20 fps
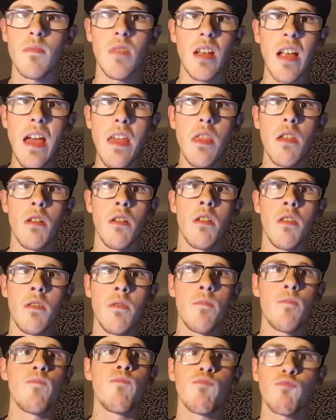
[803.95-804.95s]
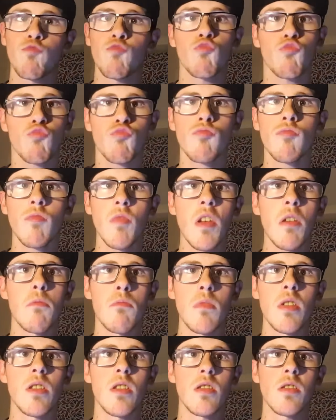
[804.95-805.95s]
together,
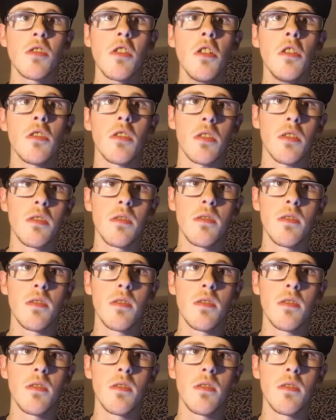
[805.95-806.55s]
which is good.